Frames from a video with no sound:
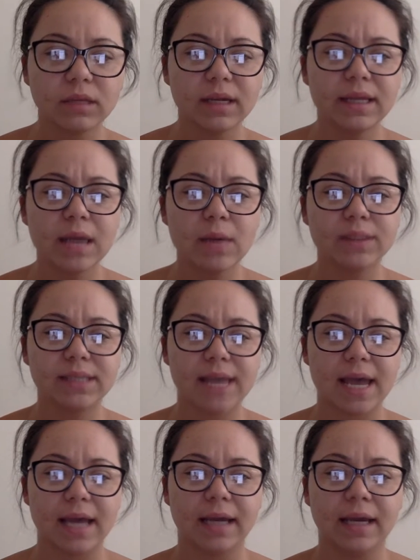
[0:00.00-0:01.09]
And they would
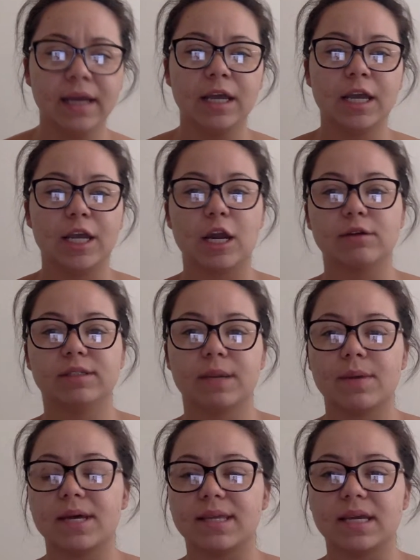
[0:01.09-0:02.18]
say, some
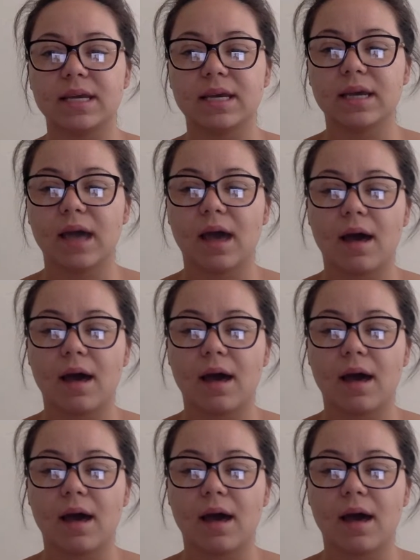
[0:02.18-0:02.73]
of the